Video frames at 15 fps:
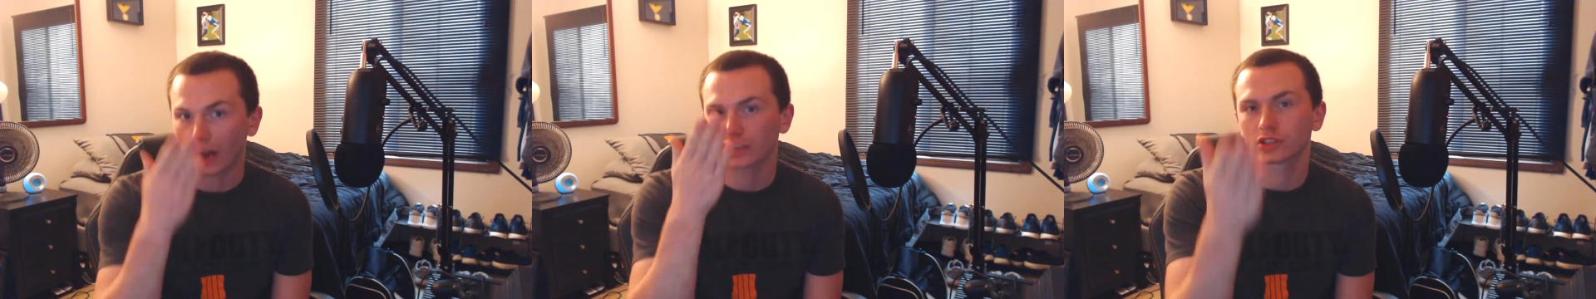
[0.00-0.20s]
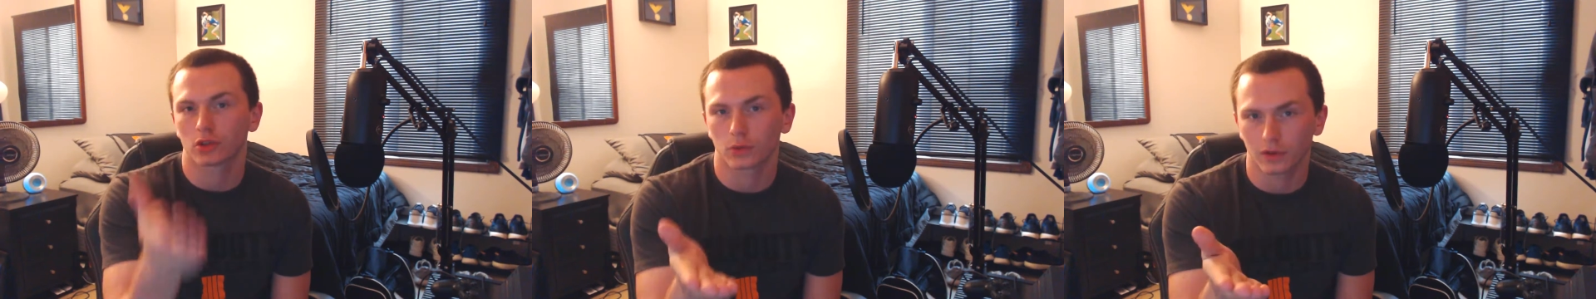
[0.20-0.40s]

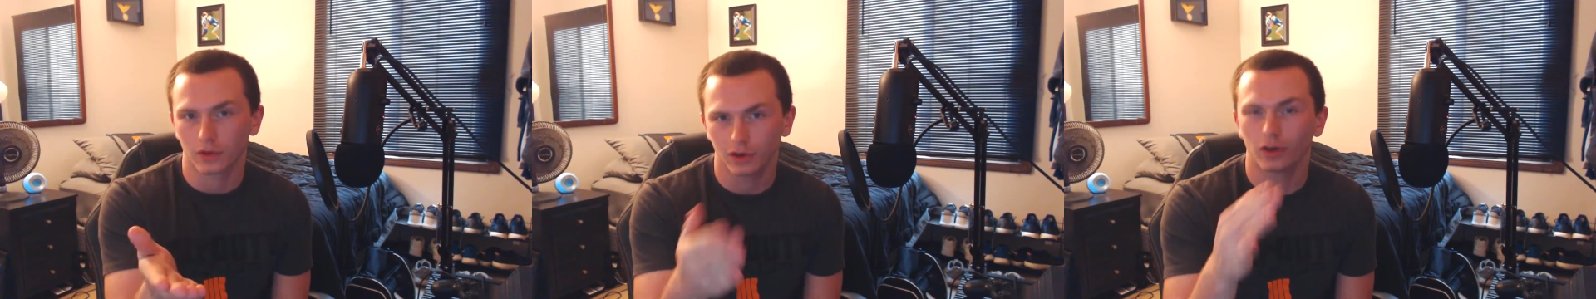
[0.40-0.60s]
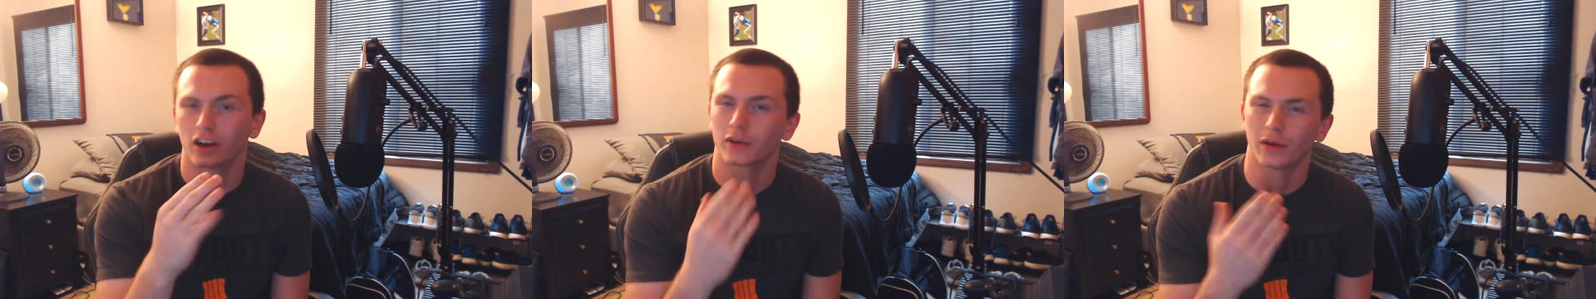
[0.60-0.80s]
watched the
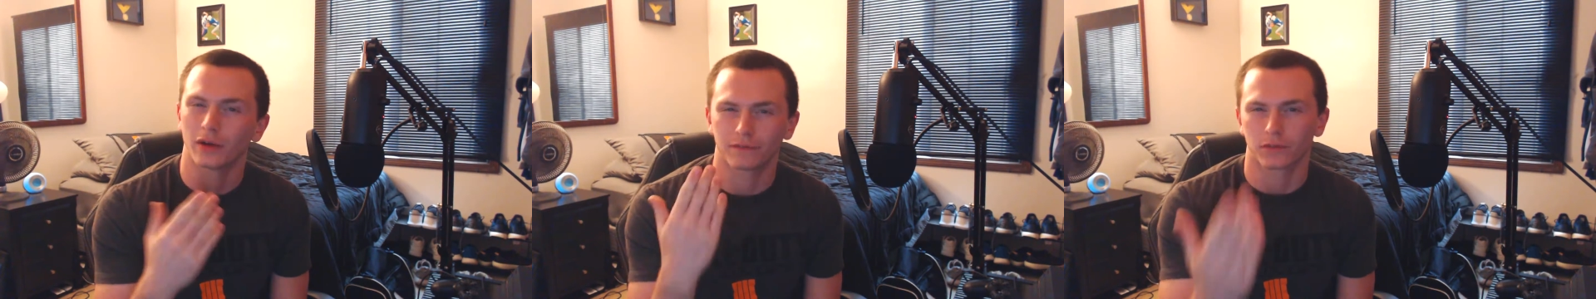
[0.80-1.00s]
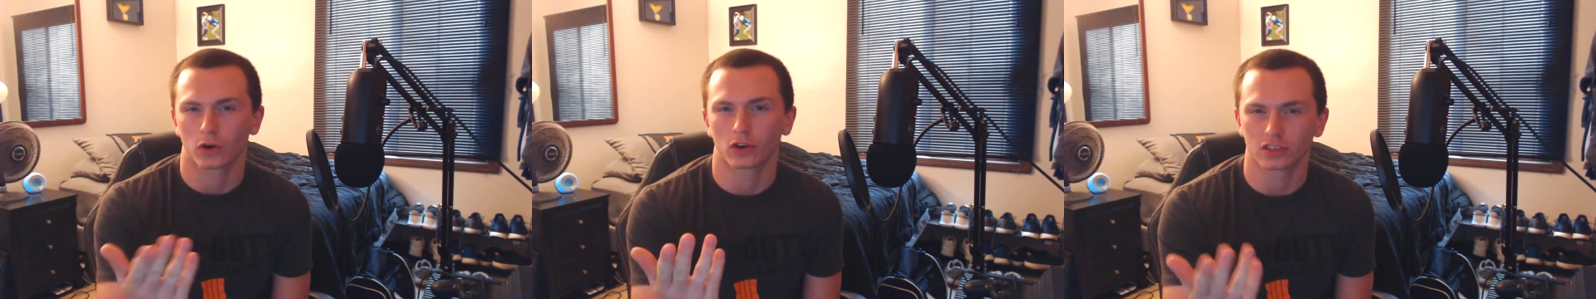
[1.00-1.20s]
reveal, like
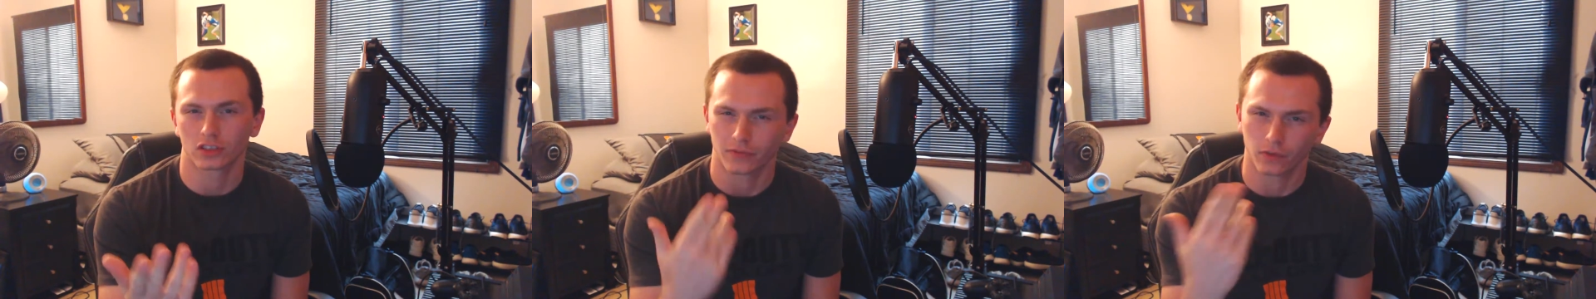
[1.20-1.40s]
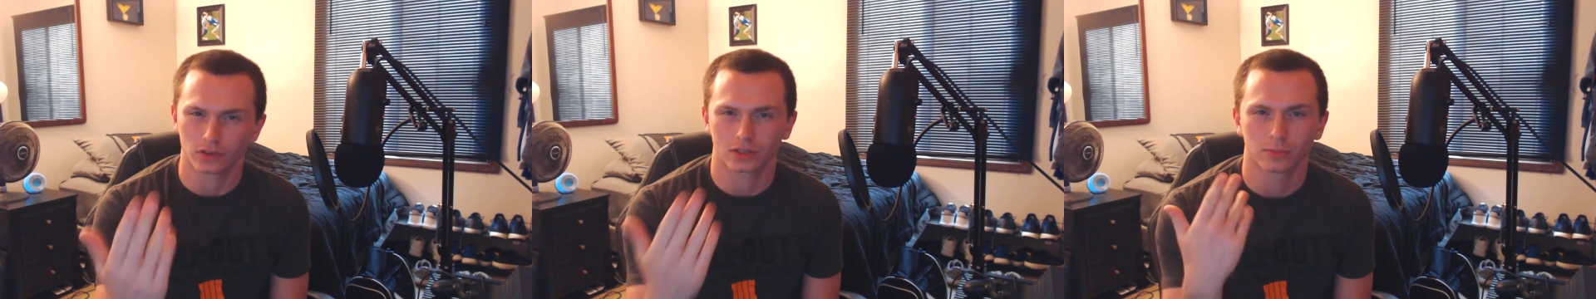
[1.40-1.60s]
at
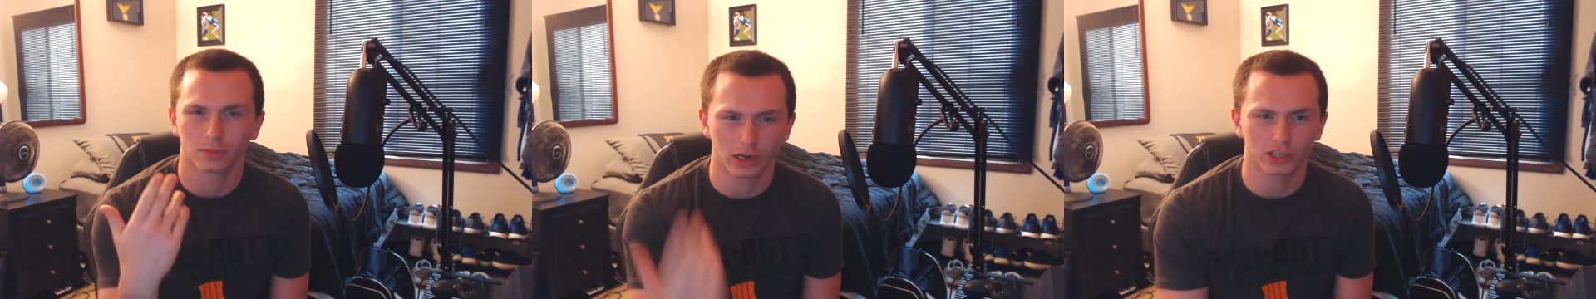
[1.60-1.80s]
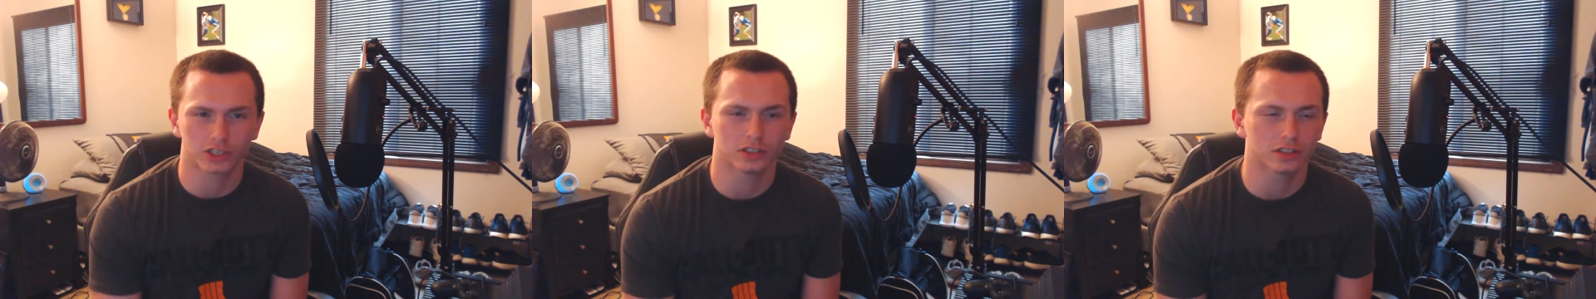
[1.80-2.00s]
first, like first
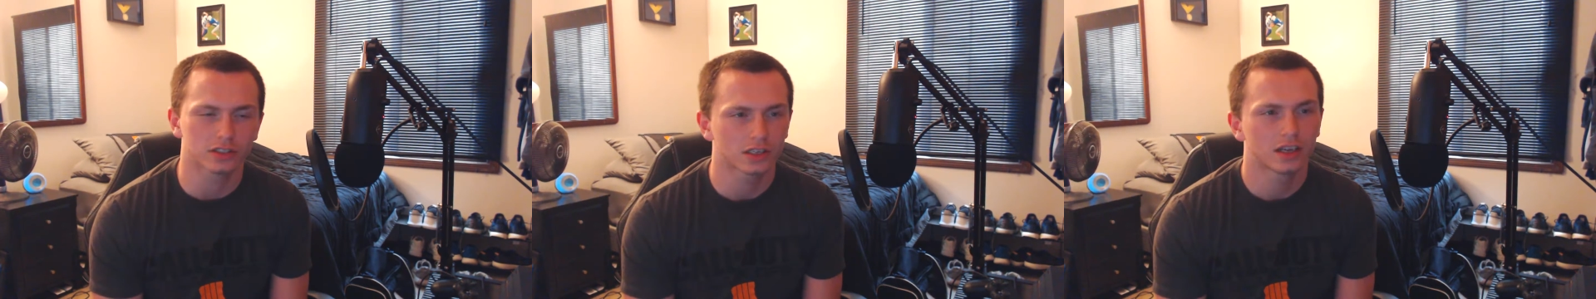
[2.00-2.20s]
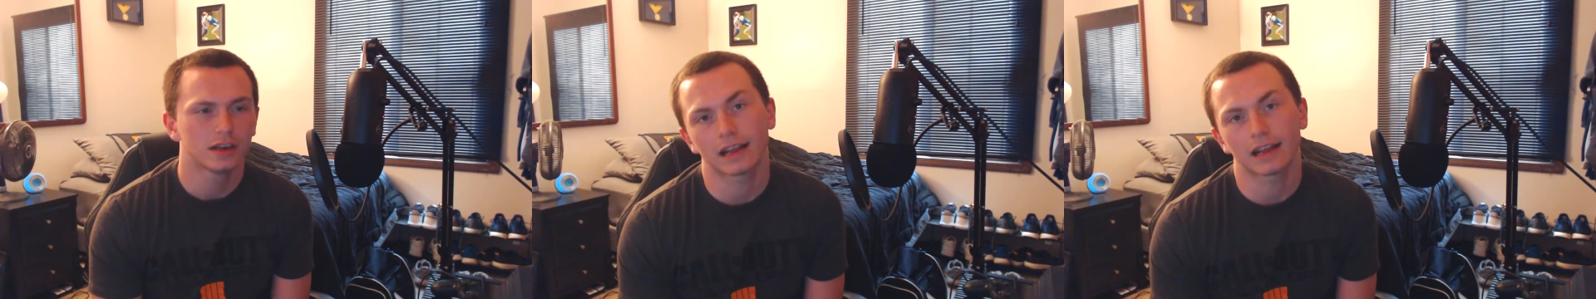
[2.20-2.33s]
impressions.